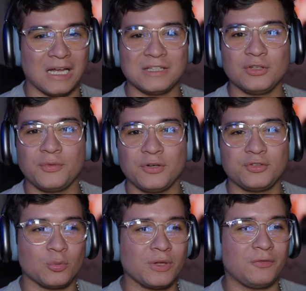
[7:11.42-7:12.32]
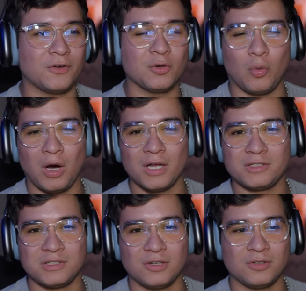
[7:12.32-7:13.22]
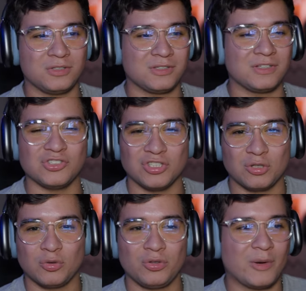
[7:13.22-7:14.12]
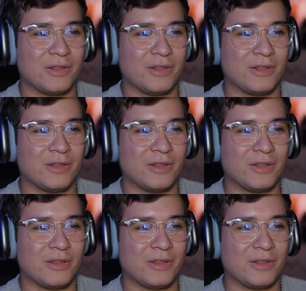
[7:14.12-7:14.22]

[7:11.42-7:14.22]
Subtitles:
I think those videos are really fun to watch, you know, just in general,